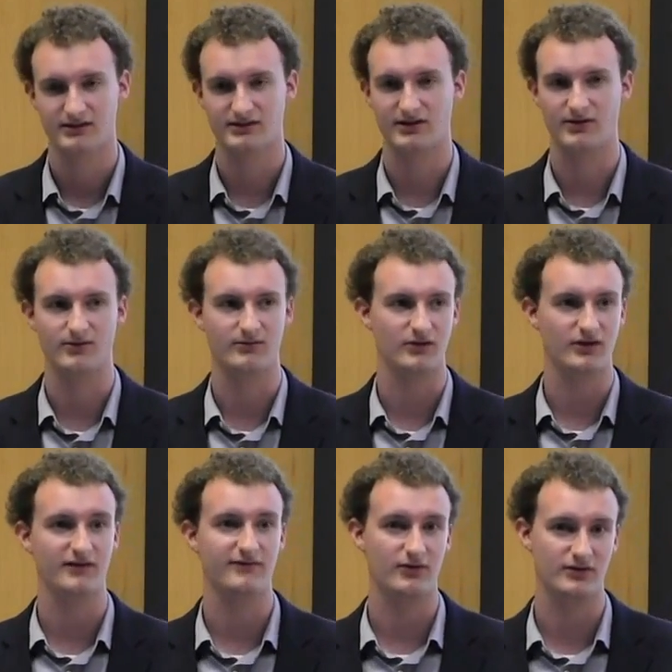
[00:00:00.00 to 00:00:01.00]
So
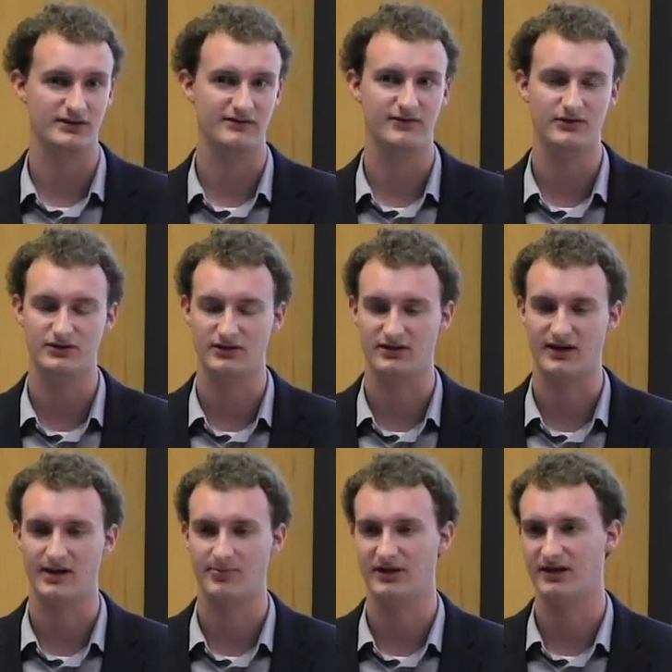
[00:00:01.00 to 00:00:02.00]
looking forward to the future,
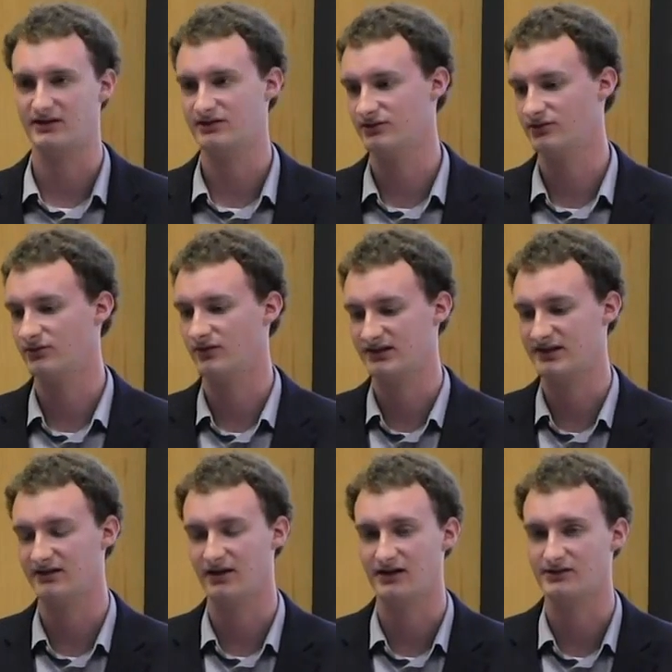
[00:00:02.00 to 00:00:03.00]
I plan to
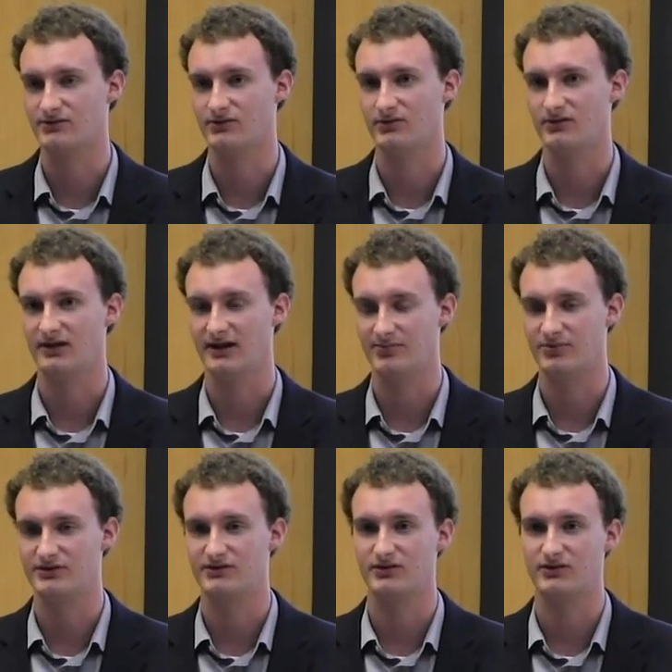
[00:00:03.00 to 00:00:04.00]
attend law school and
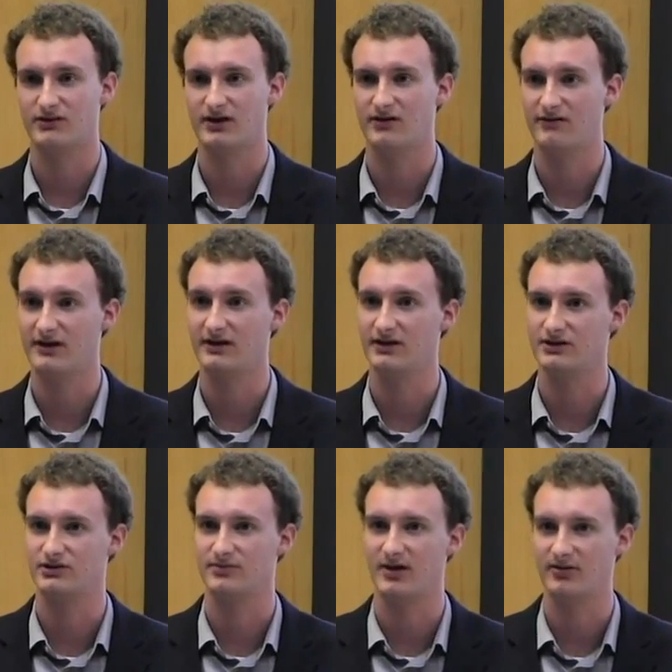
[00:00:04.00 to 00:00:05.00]
pursue a career in
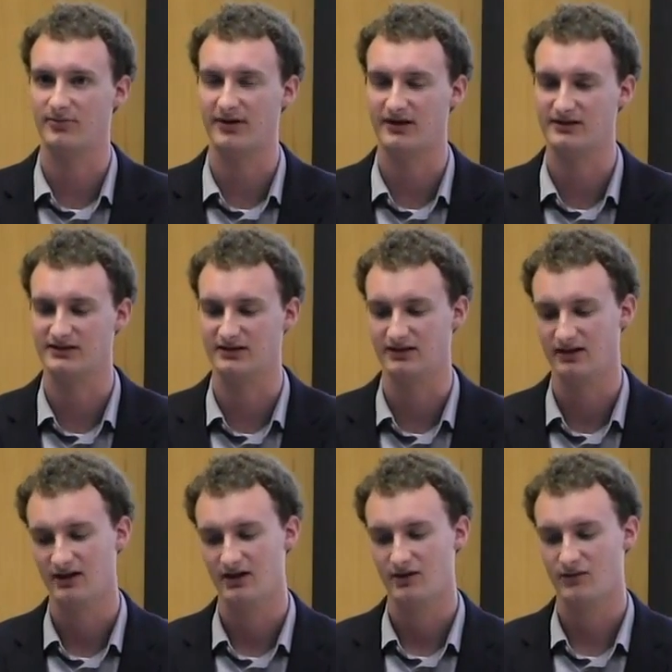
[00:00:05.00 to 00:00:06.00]
regulation or public policy
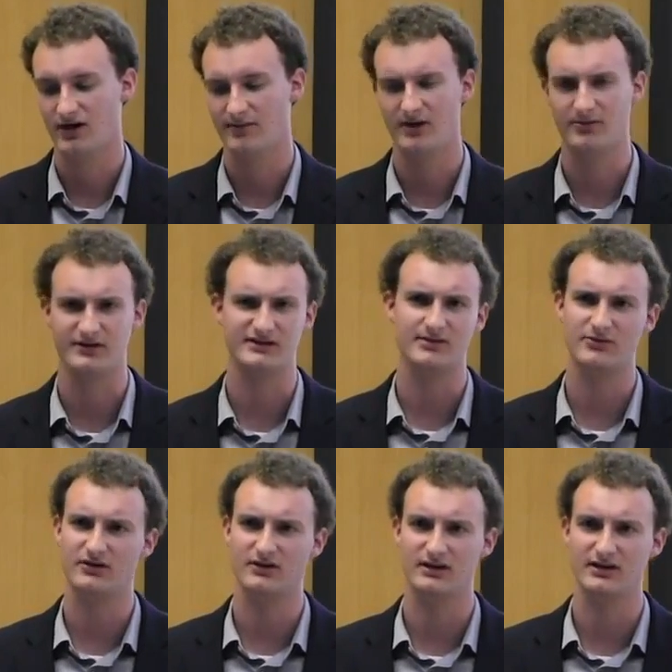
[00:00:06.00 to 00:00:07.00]
where I'm able to
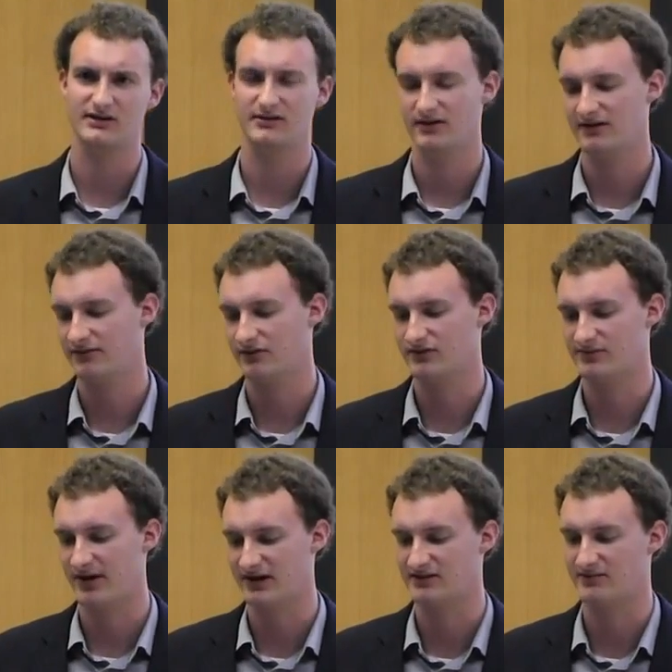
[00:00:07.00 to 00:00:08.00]
similarly influence
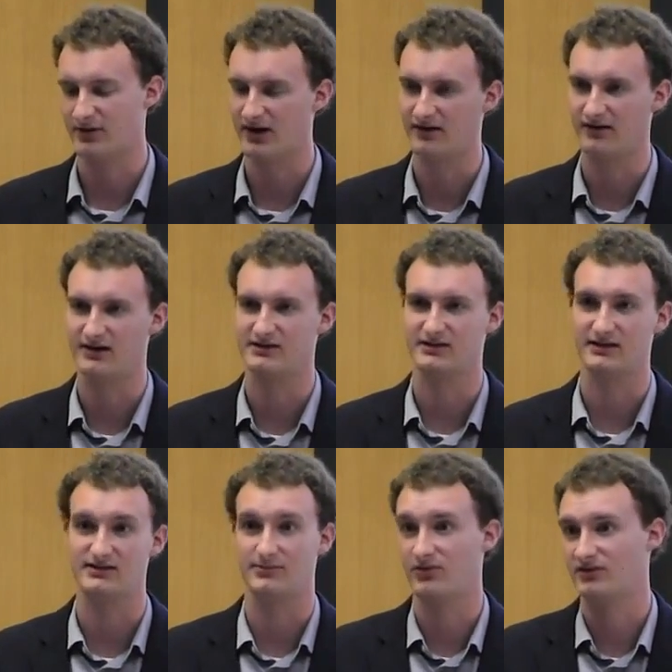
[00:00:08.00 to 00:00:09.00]
positive progress
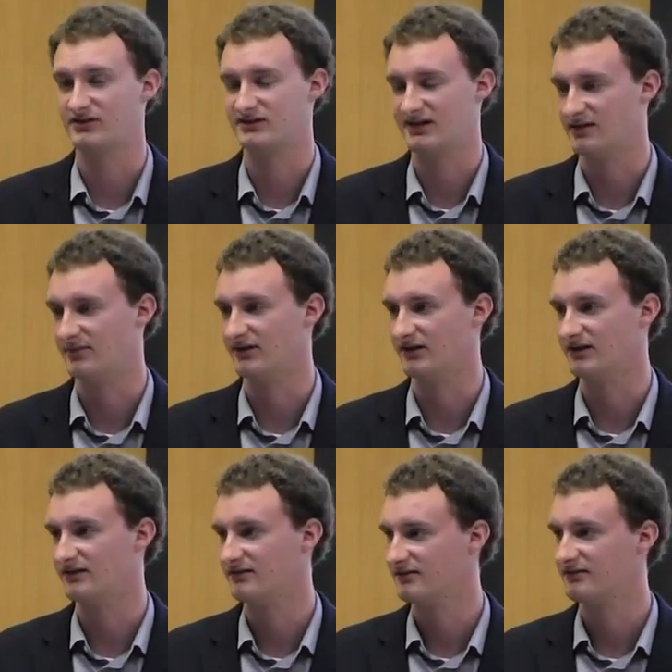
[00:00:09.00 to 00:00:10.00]
and support sustainability.
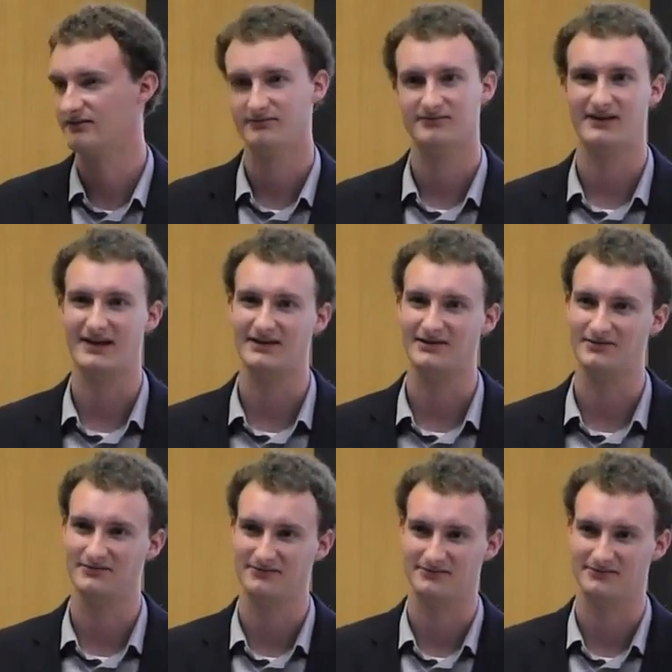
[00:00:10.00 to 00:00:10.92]
Thank you.